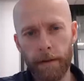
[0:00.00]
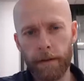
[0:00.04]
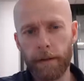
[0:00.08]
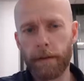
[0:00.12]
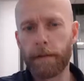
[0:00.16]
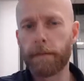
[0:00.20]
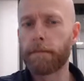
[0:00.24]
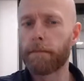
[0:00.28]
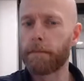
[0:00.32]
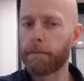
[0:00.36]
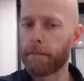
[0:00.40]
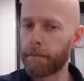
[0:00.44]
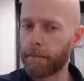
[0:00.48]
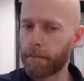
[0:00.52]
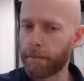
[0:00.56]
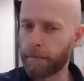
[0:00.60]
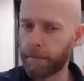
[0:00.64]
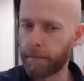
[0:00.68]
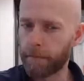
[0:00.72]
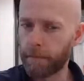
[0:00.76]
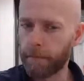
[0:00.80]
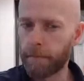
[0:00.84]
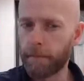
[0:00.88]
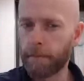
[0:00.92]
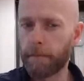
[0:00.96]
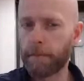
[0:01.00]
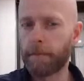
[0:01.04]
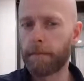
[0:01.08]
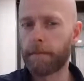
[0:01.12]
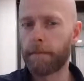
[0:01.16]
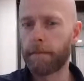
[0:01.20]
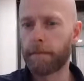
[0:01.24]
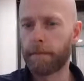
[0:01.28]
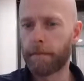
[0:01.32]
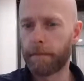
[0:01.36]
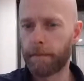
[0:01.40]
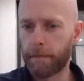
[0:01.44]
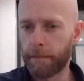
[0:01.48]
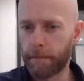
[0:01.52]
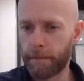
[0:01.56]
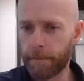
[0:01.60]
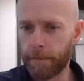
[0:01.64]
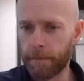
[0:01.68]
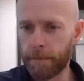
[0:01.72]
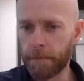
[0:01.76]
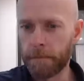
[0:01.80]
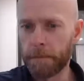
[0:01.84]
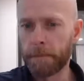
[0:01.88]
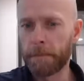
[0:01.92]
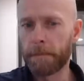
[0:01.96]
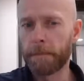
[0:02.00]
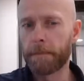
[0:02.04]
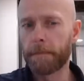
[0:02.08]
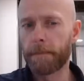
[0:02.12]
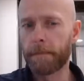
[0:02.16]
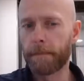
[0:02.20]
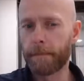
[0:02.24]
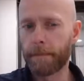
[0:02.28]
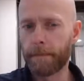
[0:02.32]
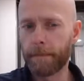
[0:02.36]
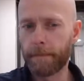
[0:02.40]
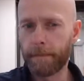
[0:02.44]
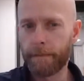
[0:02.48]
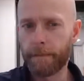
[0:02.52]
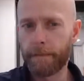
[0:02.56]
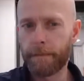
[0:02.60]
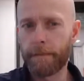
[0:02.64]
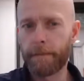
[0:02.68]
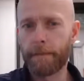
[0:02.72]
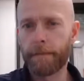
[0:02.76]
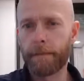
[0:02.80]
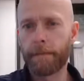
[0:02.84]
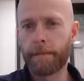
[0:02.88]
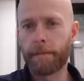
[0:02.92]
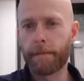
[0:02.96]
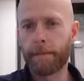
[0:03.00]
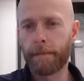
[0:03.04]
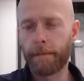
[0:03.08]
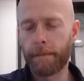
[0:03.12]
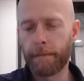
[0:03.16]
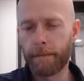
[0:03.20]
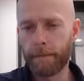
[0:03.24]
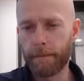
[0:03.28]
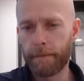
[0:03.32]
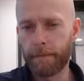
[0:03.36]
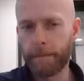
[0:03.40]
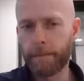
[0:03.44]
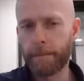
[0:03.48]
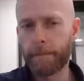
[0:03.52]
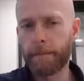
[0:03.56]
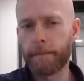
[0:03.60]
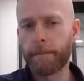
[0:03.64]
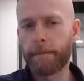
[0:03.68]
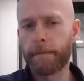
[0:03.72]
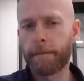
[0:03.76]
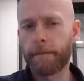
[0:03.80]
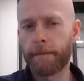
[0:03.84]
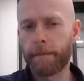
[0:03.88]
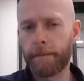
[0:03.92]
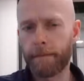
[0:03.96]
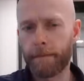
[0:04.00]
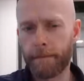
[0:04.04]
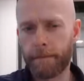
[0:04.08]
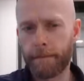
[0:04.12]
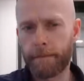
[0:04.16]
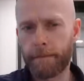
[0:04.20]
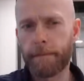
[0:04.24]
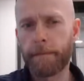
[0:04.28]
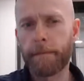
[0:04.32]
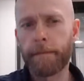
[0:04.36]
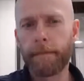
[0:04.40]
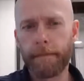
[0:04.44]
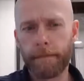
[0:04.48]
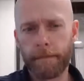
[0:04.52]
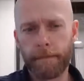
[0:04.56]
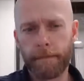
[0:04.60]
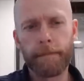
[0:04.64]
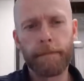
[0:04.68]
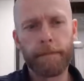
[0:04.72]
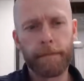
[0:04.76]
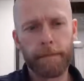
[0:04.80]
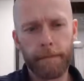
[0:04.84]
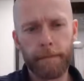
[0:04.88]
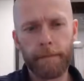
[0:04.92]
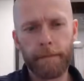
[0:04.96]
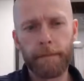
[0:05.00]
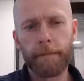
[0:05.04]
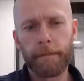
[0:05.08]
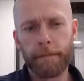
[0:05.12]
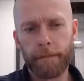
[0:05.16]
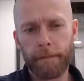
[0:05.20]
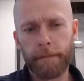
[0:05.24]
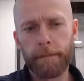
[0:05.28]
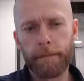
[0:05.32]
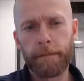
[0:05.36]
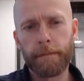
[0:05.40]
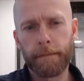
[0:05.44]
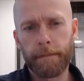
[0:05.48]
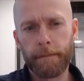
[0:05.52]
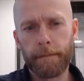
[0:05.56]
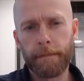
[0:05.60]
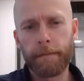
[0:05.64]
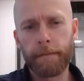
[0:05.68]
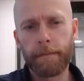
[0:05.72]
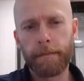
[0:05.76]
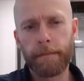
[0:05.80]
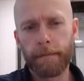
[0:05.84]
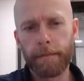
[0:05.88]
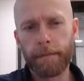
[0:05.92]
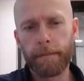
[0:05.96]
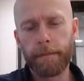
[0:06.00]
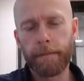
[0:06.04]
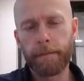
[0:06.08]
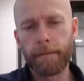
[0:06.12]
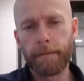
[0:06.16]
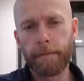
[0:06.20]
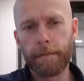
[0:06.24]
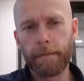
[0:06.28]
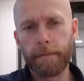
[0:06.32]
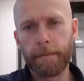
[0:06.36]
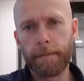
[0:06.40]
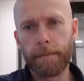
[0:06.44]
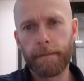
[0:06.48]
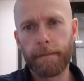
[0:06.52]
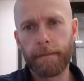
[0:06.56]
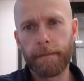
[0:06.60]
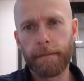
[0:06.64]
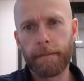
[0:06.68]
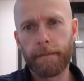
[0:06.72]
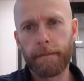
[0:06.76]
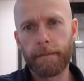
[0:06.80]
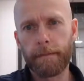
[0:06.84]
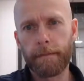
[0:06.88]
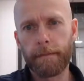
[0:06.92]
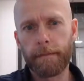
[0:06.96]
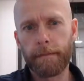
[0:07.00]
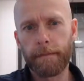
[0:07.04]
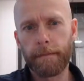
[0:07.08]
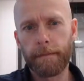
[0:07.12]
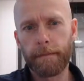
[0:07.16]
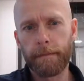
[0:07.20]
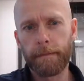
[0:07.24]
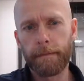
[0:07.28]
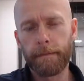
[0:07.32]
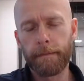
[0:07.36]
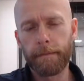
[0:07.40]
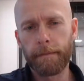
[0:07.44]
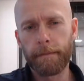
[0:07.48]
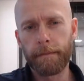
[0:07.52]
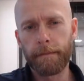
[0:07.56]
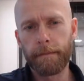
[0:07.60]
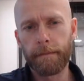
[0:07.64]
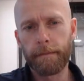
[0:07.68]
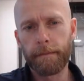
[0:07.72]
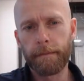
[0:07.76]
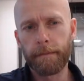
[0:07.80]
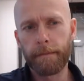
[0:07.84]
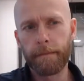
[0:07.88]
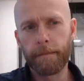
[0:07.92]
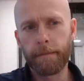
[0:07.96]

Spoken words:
(not speaking)